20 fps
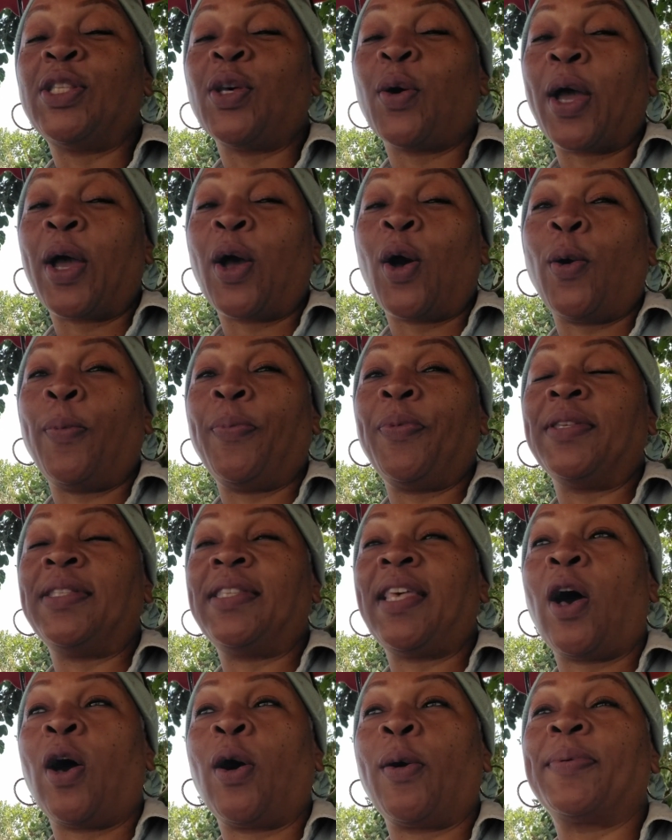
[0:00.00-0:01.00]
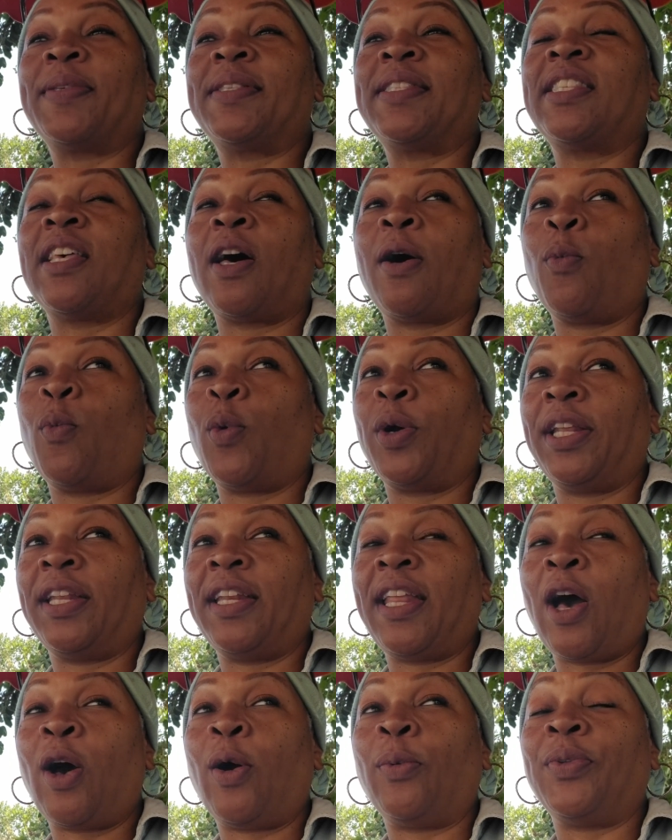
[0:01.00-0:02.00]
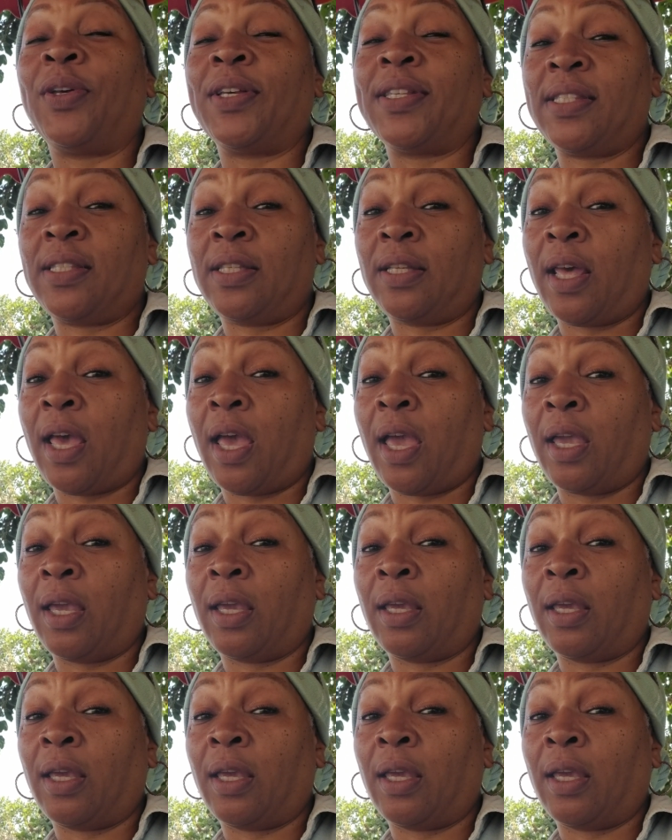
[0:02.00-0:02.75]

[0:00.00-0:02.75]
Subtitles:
So I hope this helps someone. It helped us today.